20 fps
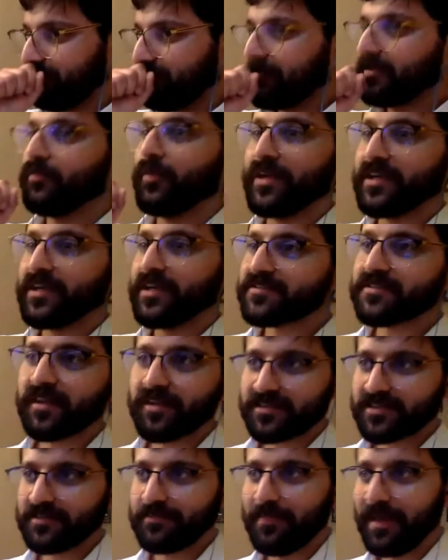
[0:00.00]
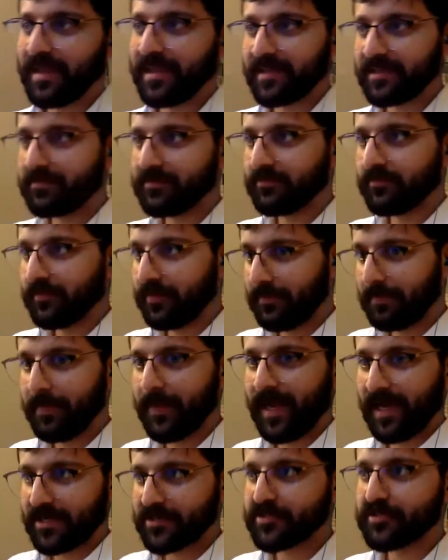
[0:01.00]
when you start to make
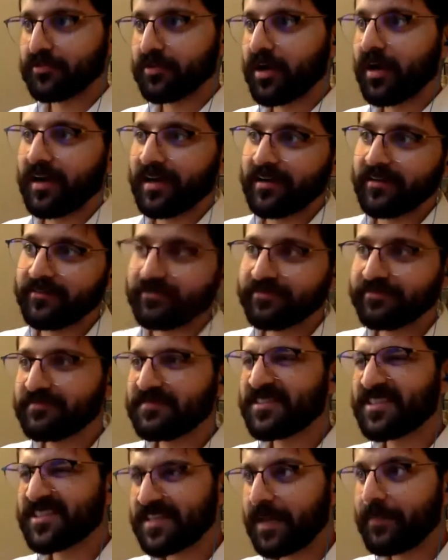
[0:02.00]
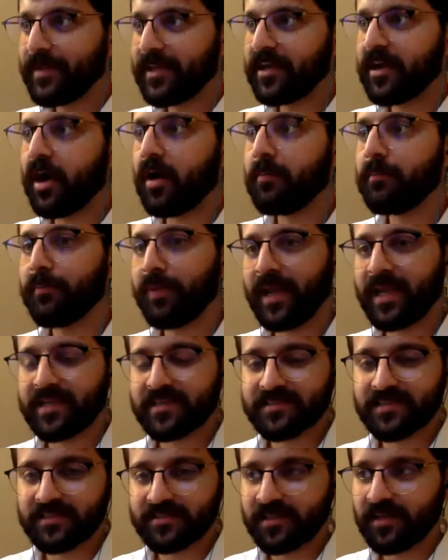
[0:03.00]
actual kind of semi-complex
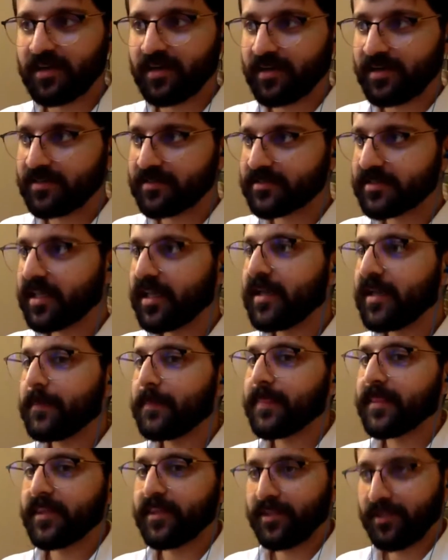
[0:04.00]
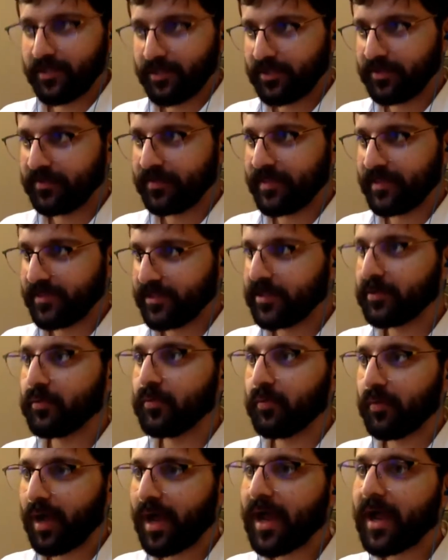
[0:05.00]
designs, you
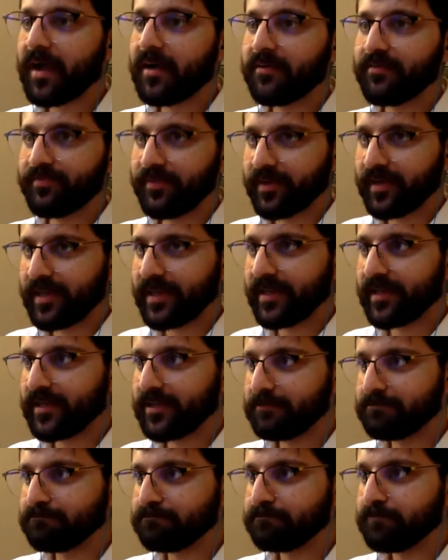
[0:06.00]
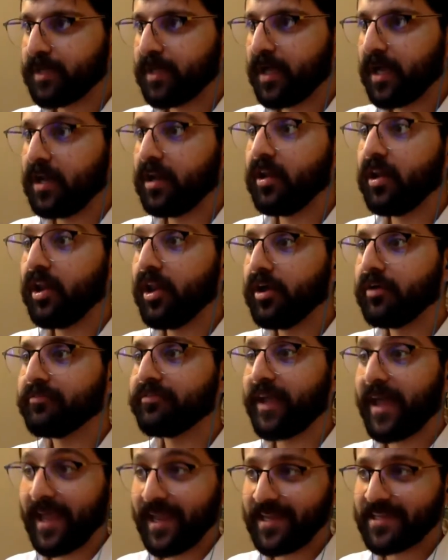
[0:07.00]
will have a
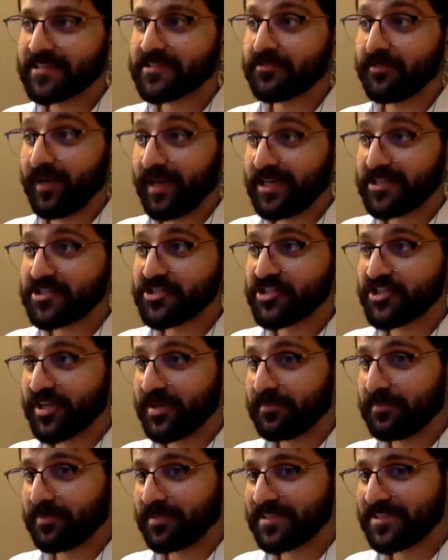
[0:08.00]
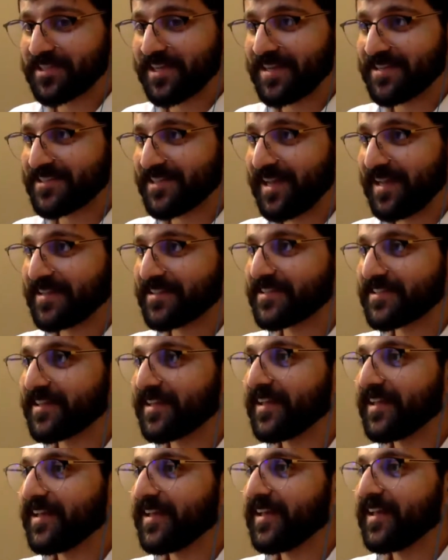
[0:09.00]
love-hate relationship with CSS.
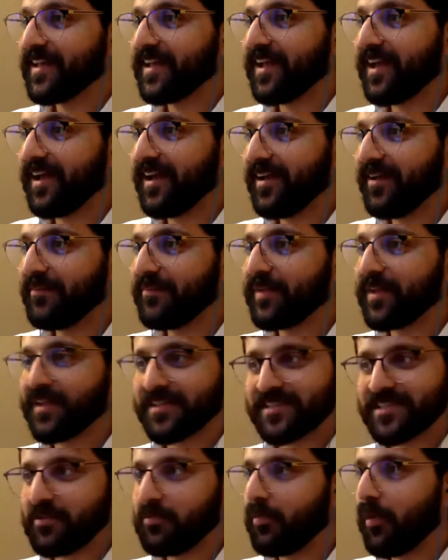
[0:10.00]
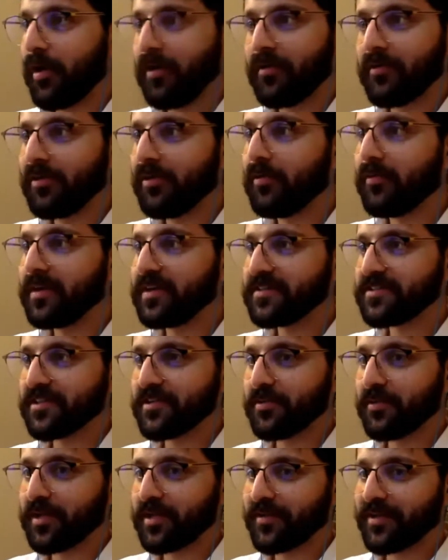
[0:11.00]
Because it won't always do
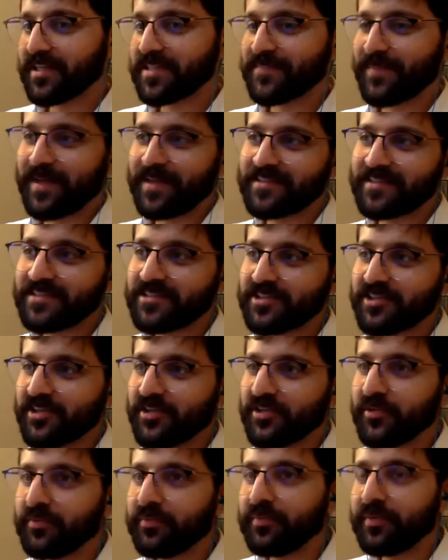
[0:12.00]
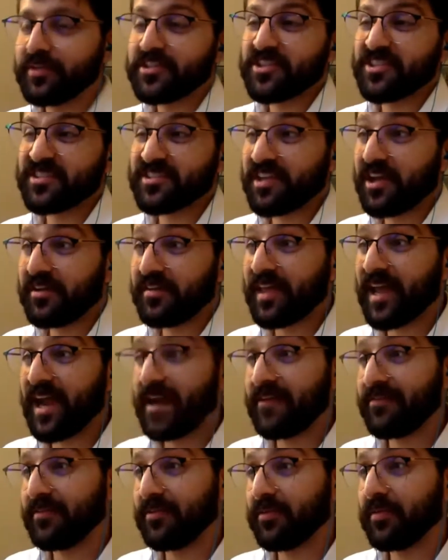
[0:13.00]
what you expect it to, but just know that
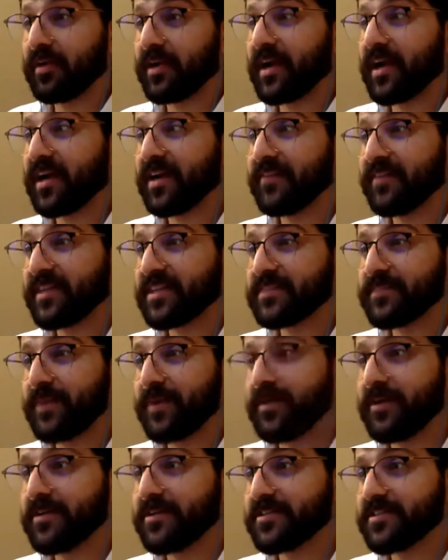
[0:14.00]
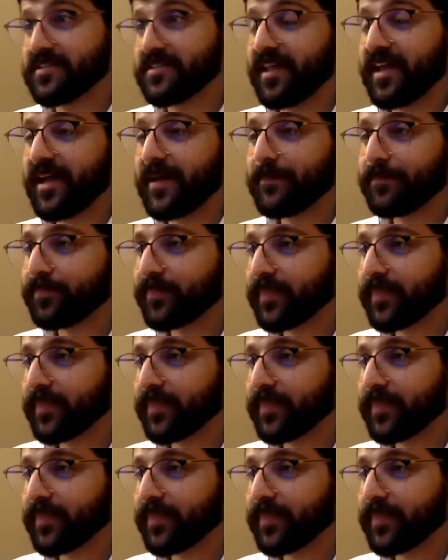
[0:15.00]
everyone kind of experiences that.